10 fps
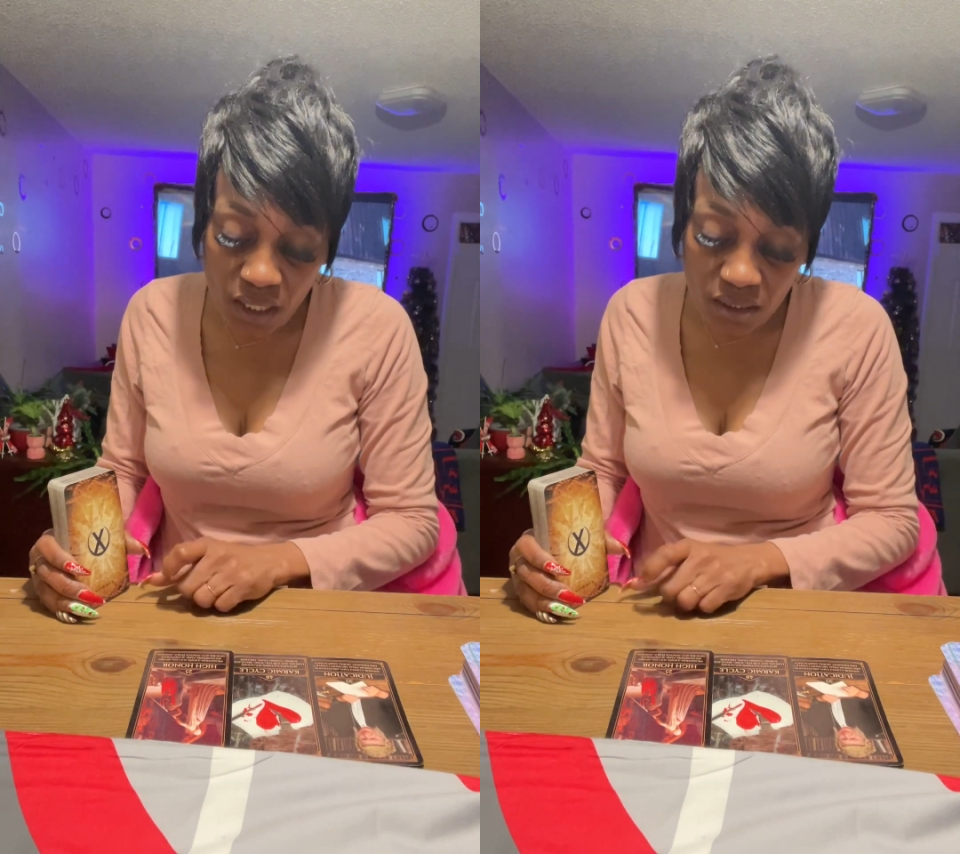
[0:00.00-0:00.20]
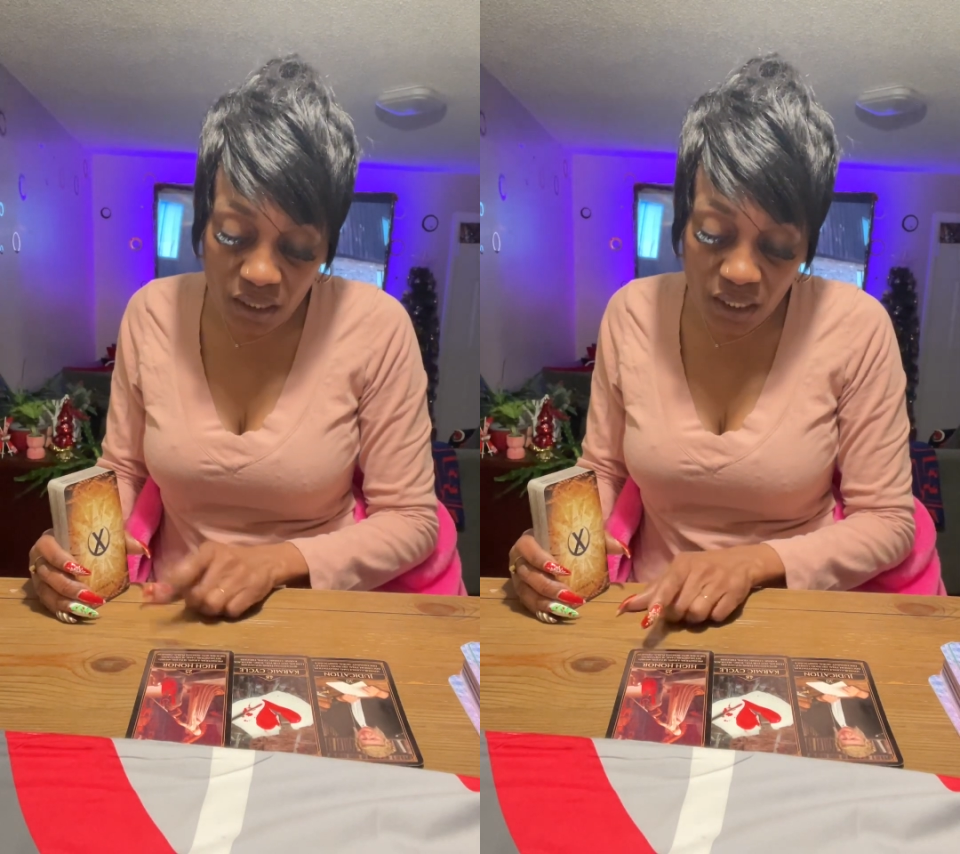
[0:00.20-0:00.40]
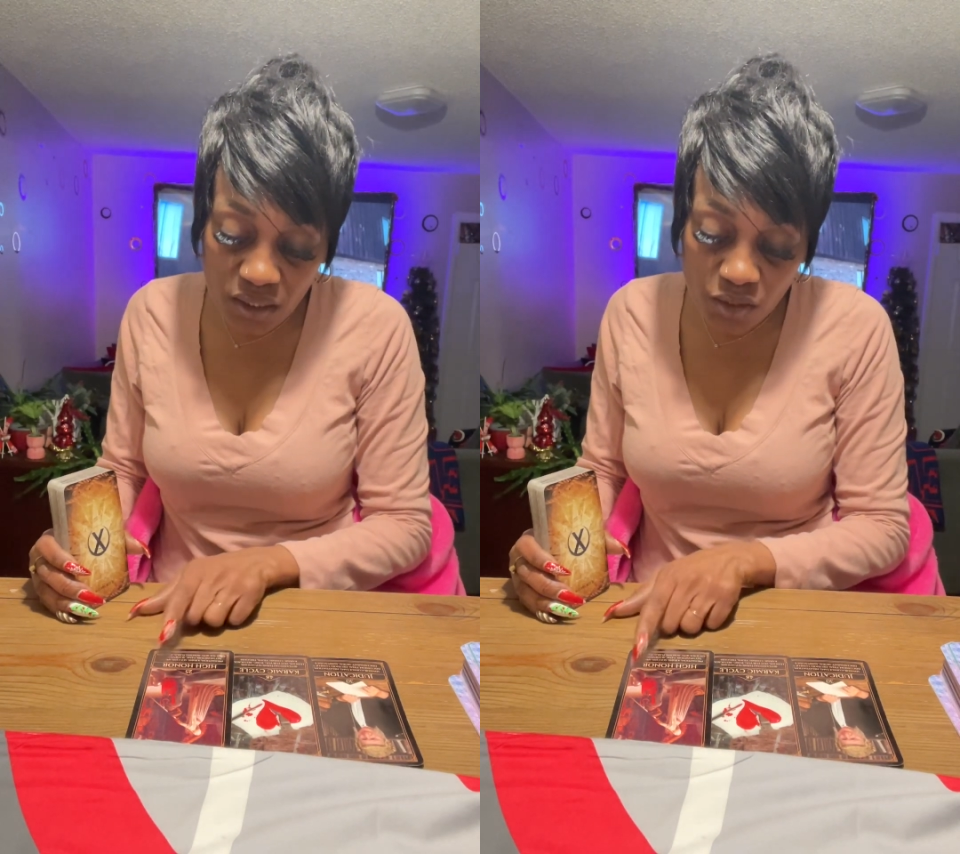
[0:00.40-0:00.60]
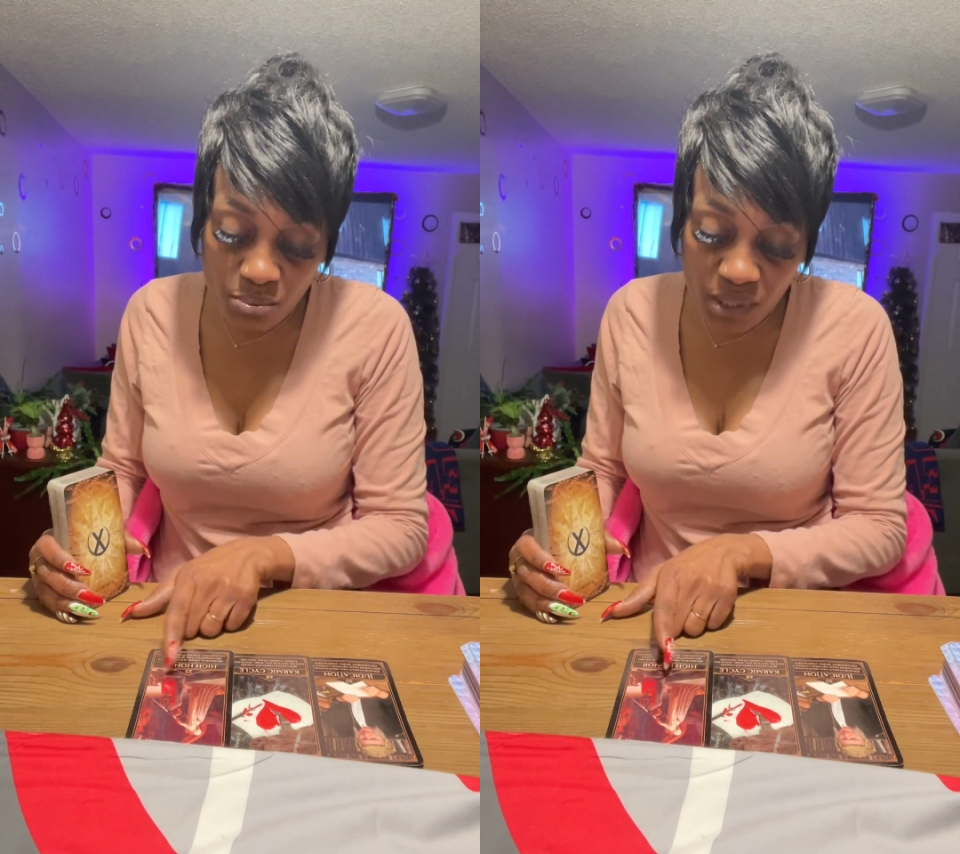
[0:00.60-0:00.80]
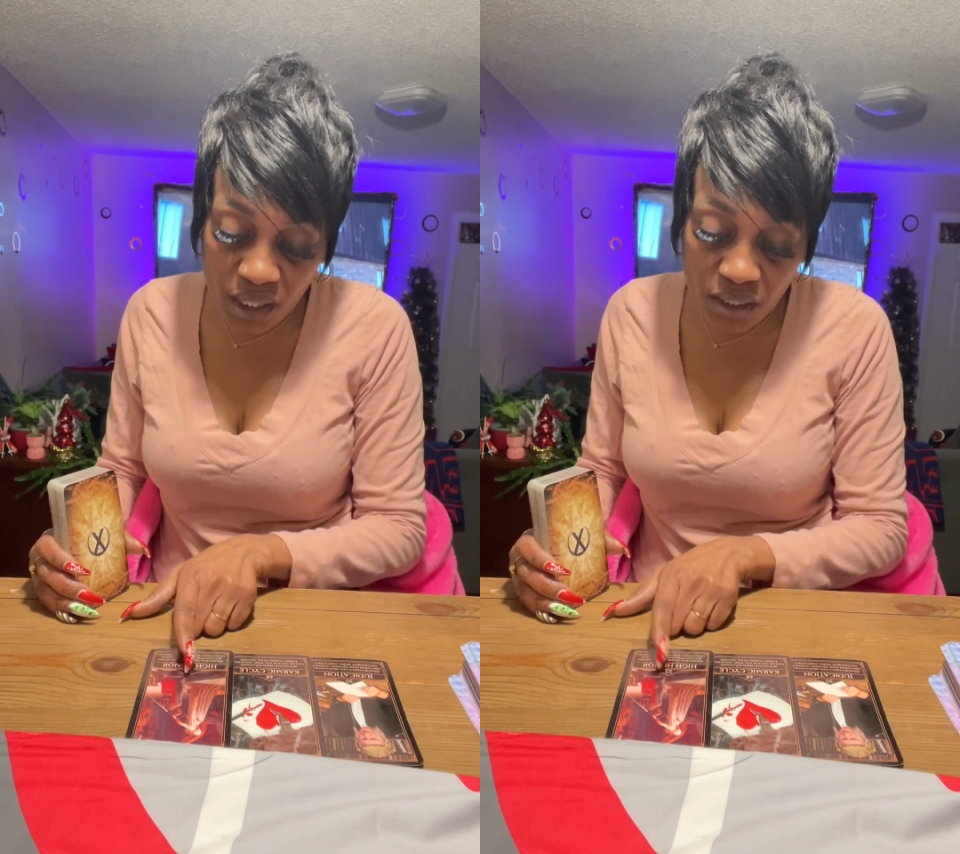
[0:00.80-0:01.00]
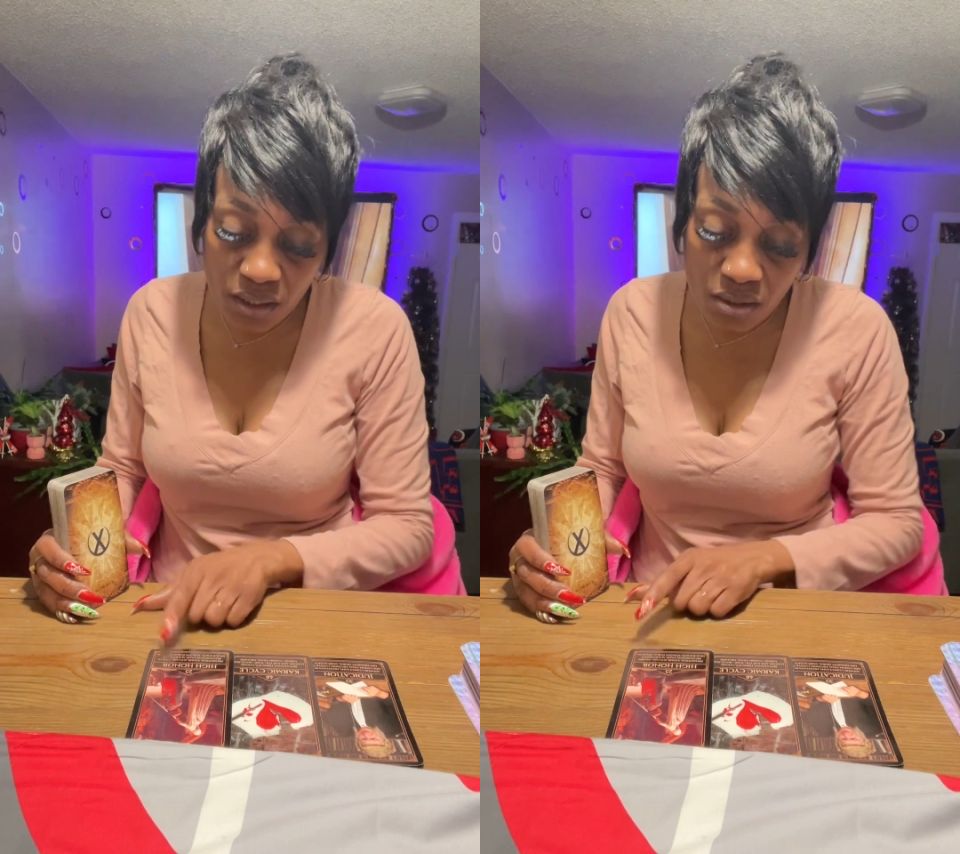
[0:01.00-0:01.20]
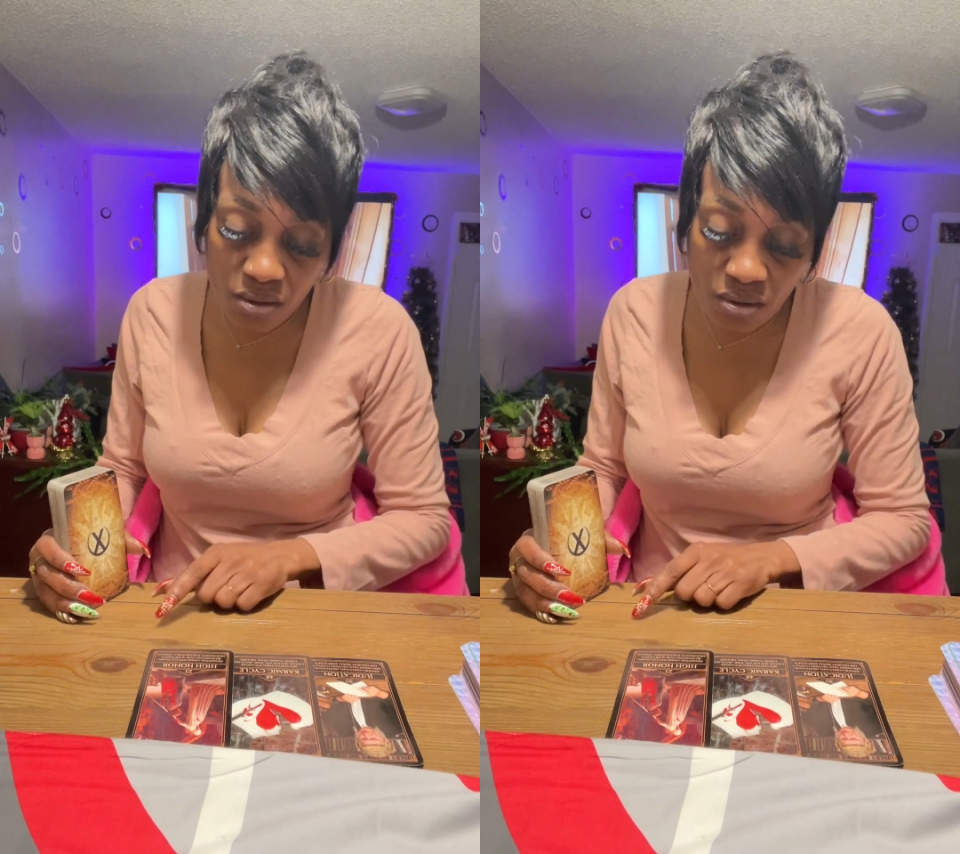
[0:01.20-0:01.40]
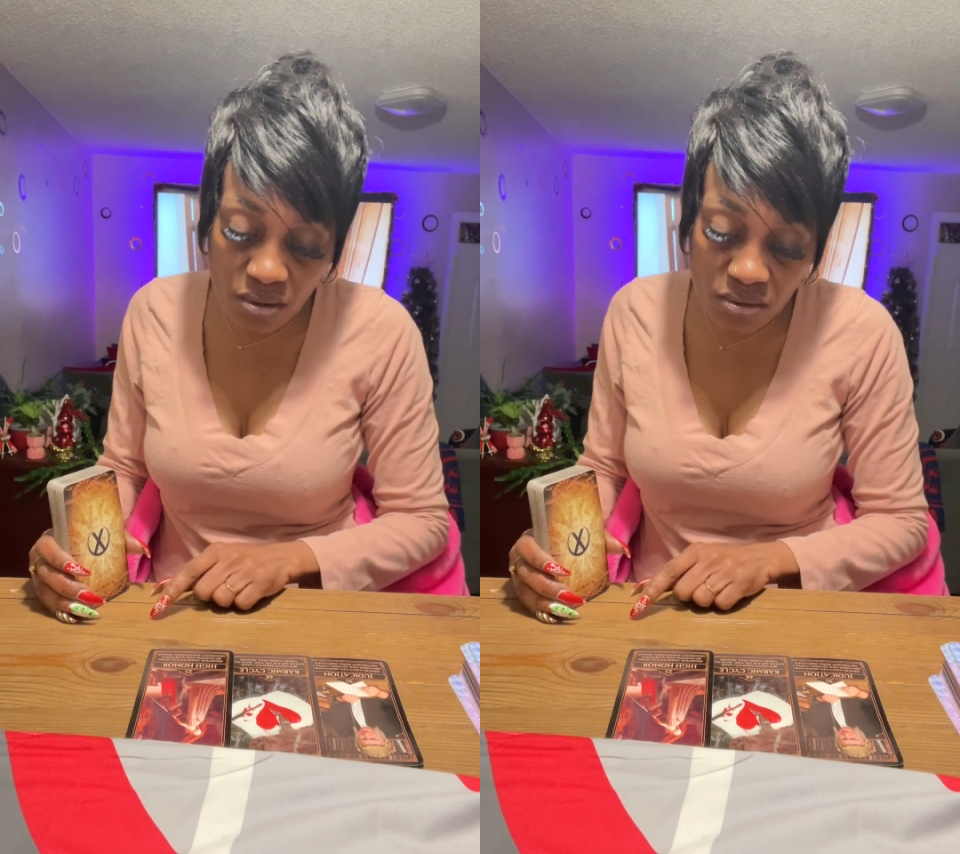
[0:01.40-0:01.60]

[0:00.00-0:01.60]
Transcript: They at your beck and call.